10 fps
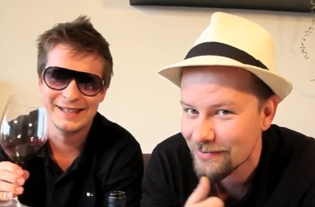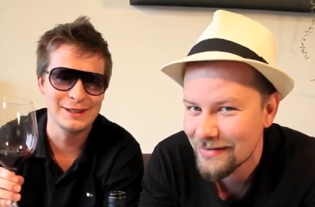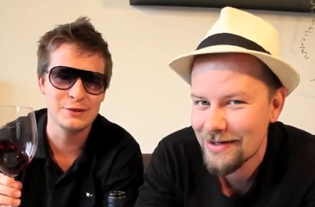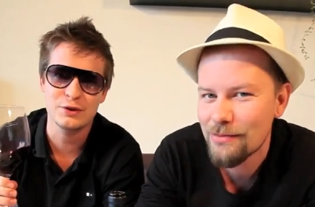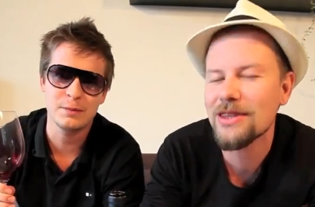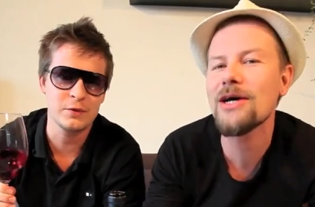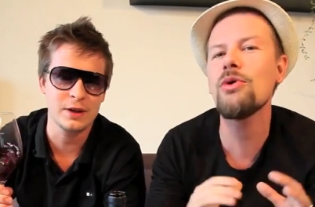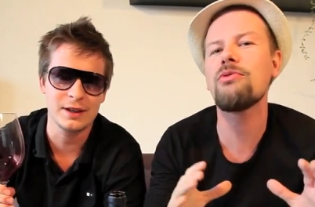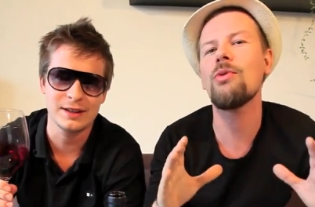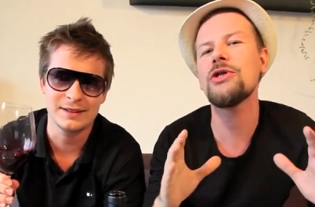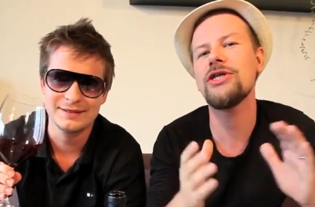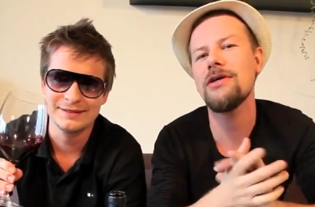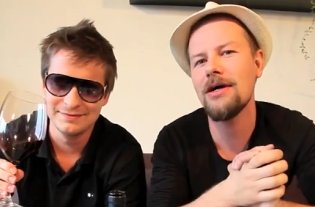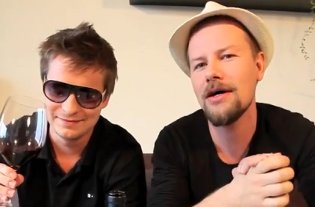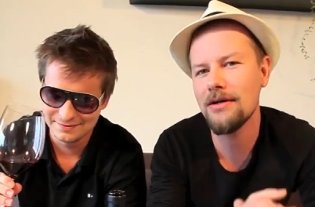Speaker 1: I need to stop. thank you for watching
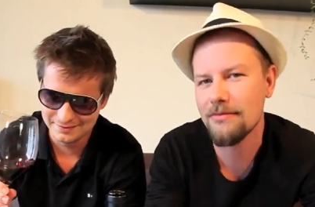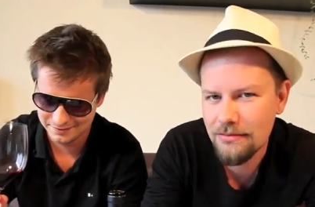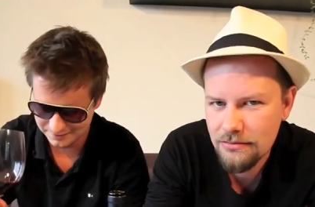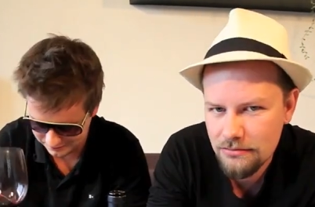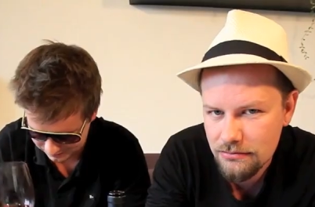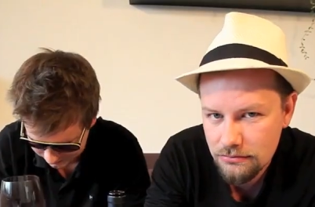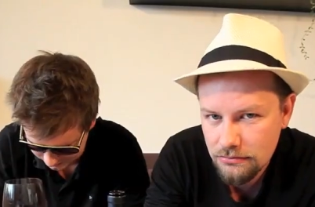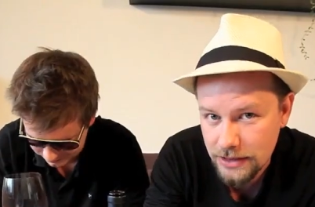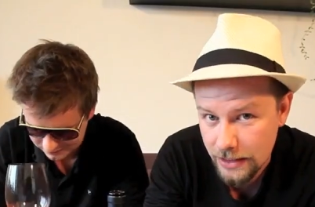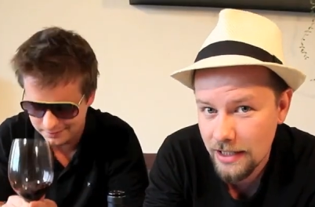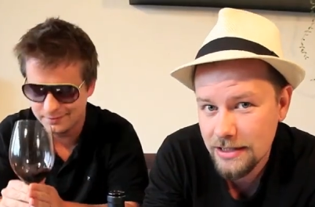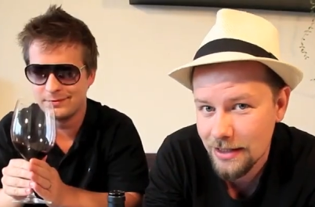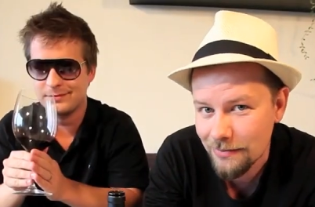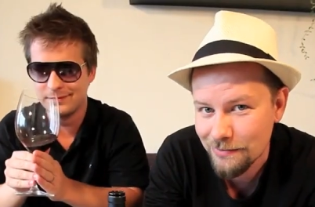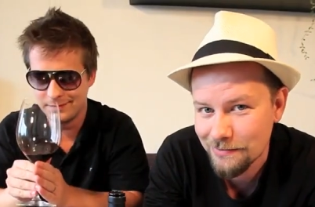and see you next
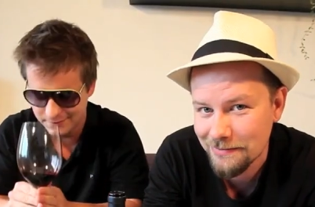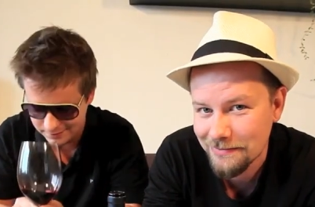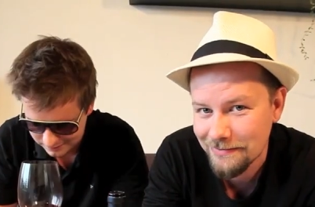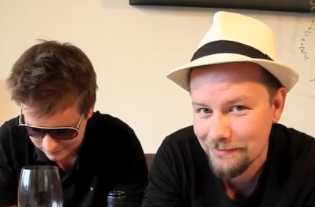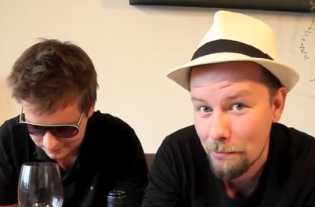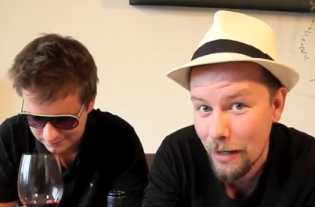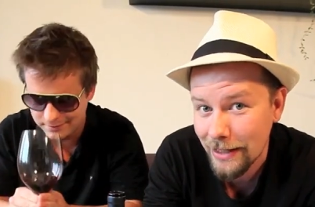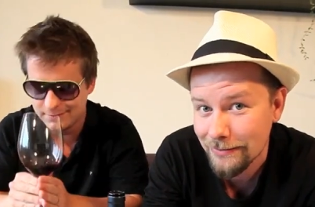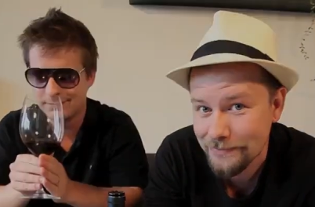time. Bye.